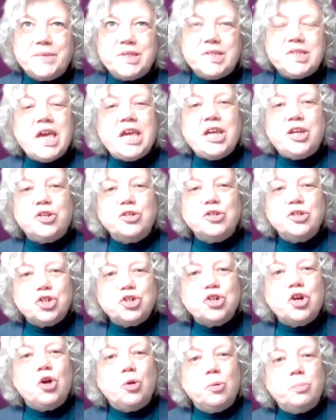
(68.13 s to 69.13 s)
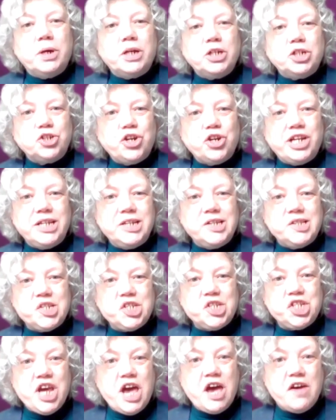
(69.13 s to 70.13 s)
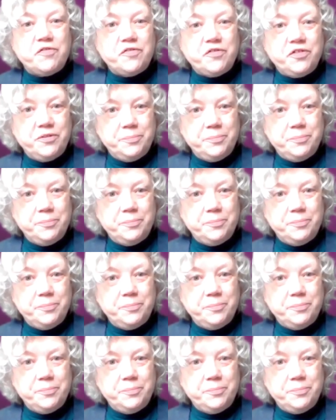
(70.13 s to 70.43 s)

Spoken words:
take control by training as a chef.